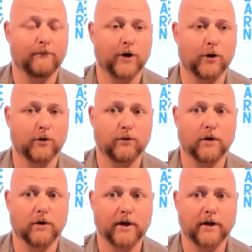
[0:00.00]
So
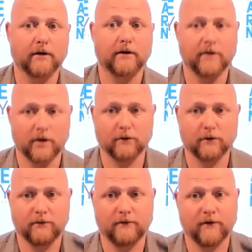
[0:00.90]
look at, you
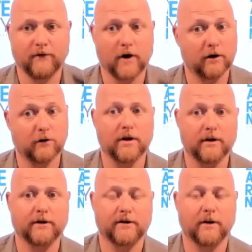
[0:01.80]
know, follow
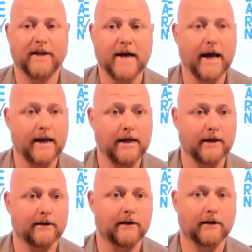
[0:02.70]
what some of the
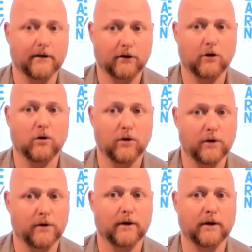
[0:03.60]
ideas in this
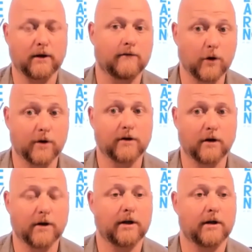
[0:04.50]
course and focus
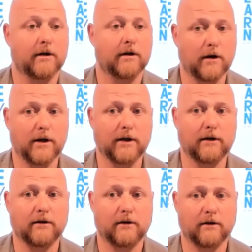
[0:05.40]
on the
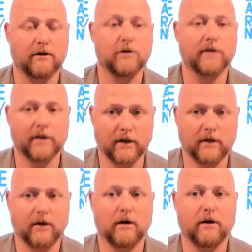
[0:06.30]
attorneys, using
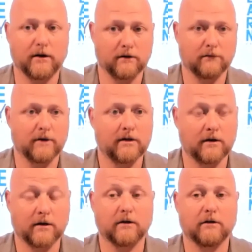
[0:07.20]
the attorneys to
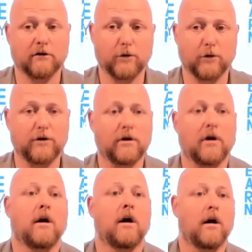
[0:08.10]
reach the consumers.
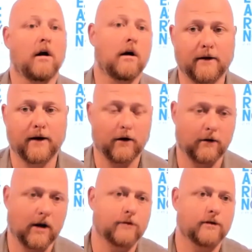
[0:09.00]
And
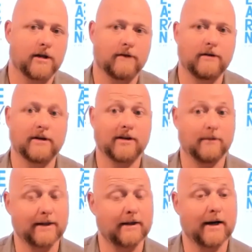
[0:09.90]
I'll just give you
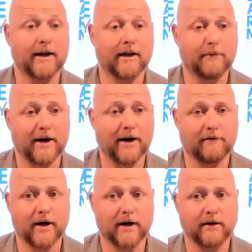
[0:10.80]
some insight into my
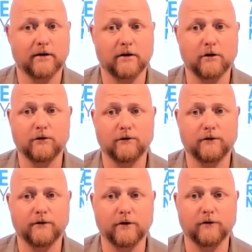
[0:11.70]
advice.
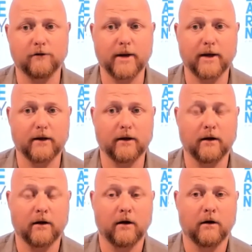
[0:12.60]
You're
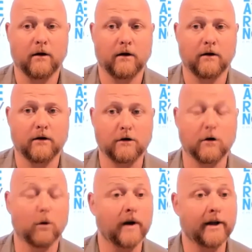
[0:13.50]

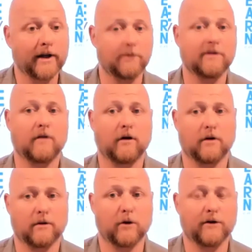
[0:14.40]
willing to be
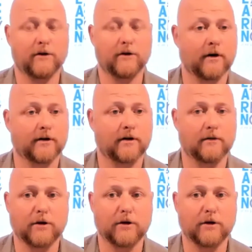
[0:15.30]
vulnerable in front of this
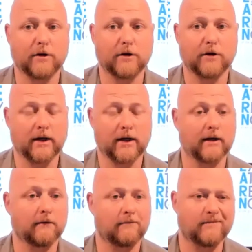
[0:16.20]
community
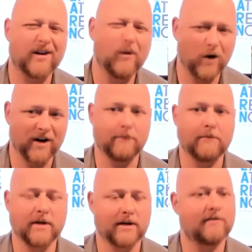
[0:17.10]
and somewhat
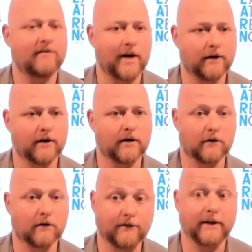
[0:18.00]
admit
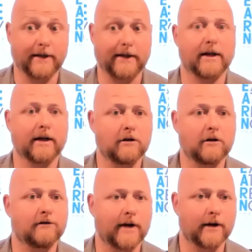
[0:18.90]
failure or feeling like
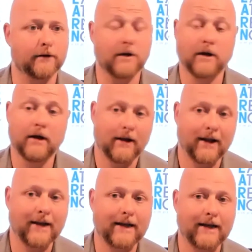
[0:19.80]
you failed.
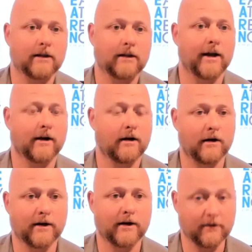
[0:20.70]
That takes a lot of
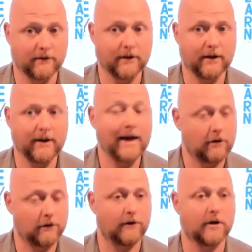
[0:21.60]
courage and
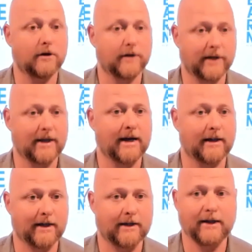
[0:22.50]
thank you for doing
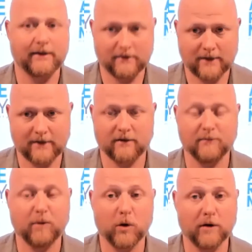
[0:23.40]
that. Like that's
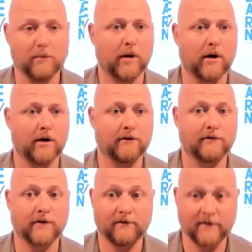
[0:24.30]
an important part
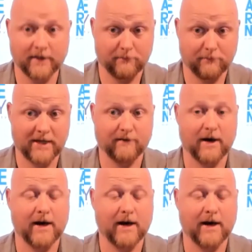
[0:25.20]
of this being